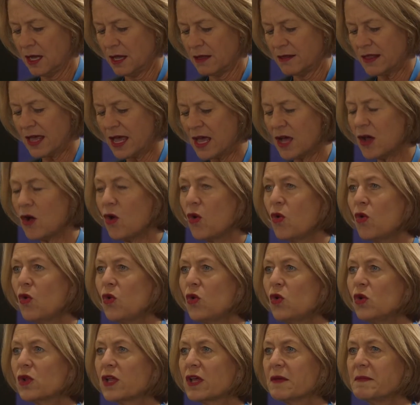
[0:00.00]
They're
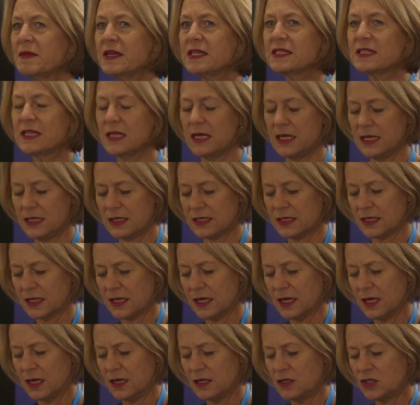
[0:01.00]
all committed
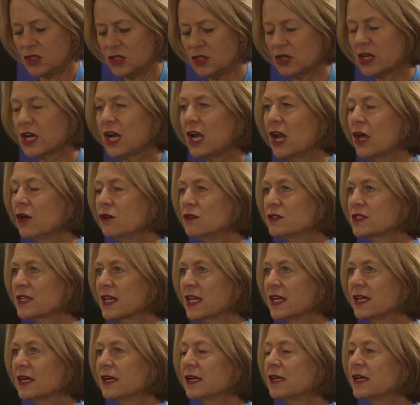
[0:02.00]
to
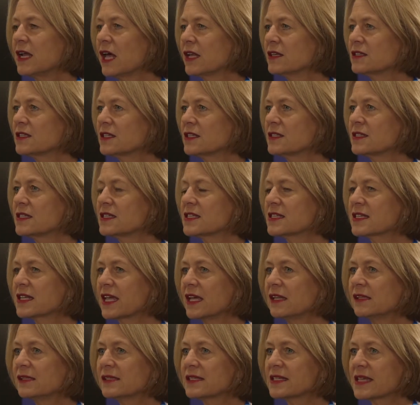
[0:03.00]
closing London's
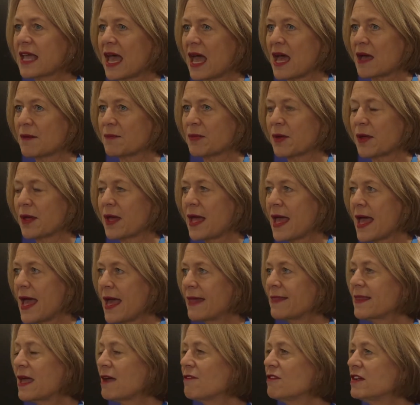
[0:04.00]
skills gap.
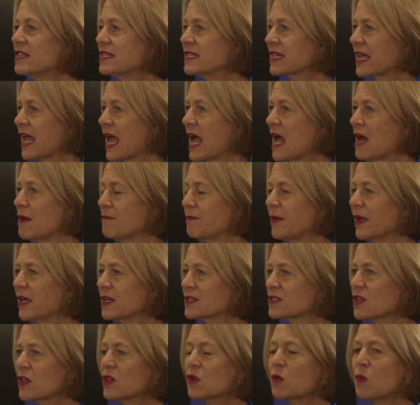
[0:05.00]
And there is a gap
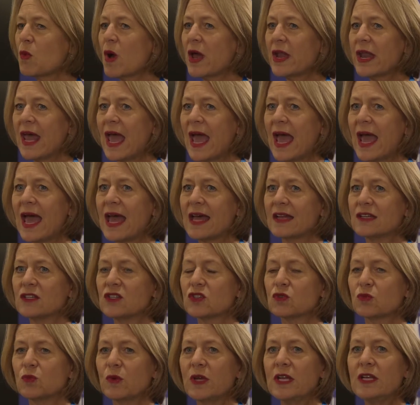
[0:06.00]
because on the one
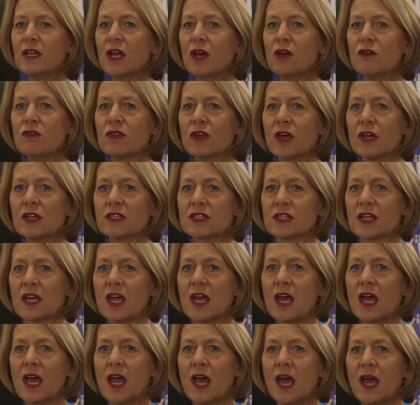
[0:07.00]
hand, we know that
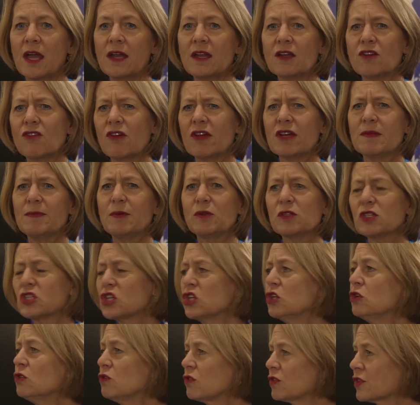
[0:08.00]
an incredible
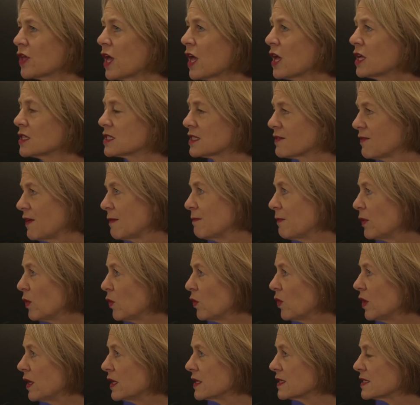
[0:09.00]
2/3 of
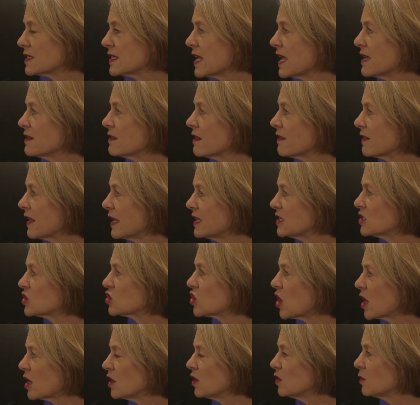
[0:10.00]
employers say that they
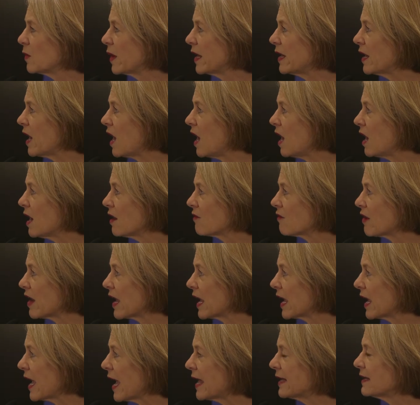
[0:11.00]
struggle when
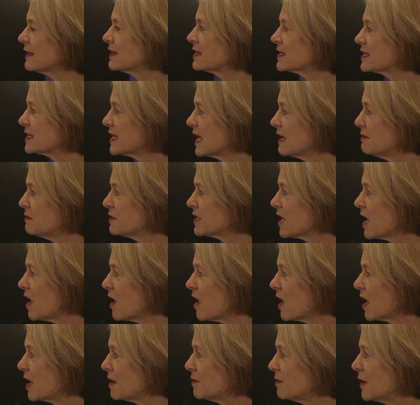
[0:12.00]
hiring. And at the same
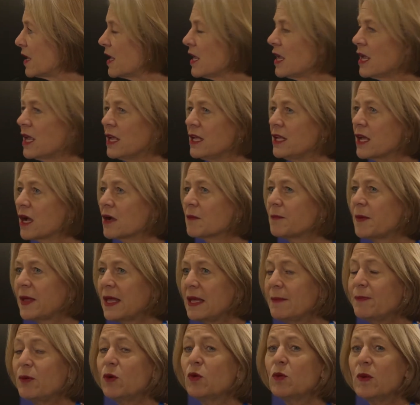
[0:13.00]
time, young
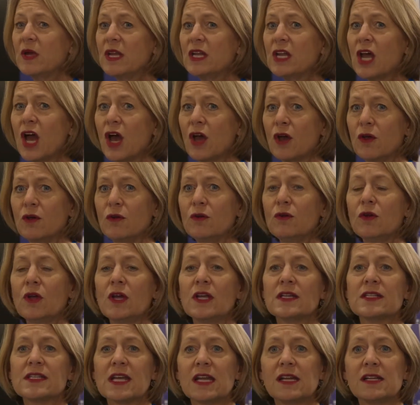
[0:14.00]
people we know
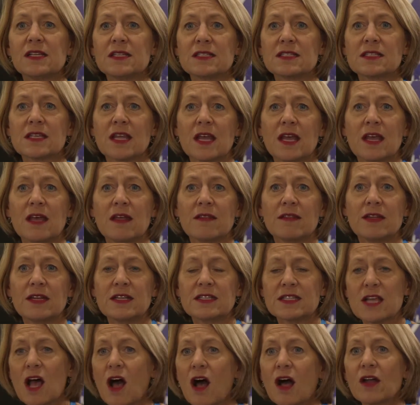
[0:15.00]
tell us that
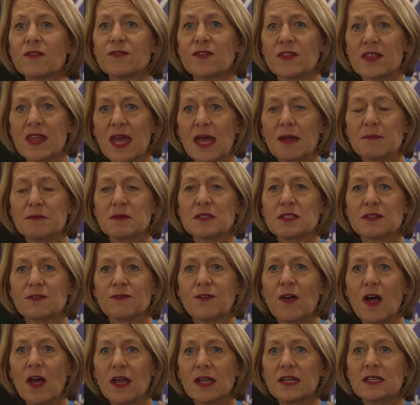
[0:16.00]
it's hard for them to
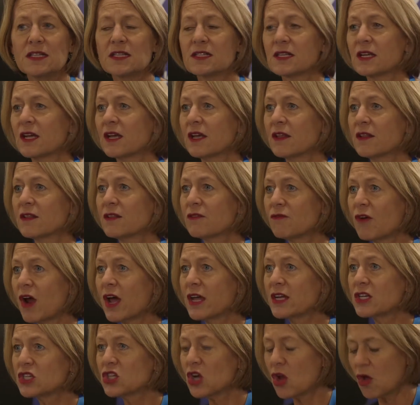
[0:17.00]
find the
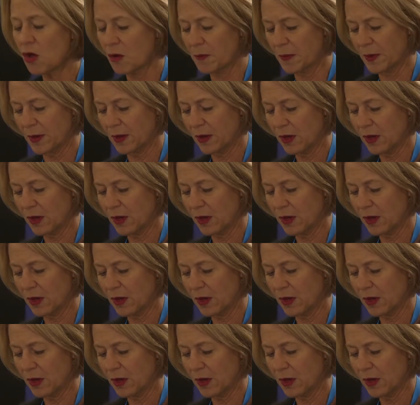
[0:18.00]
right job.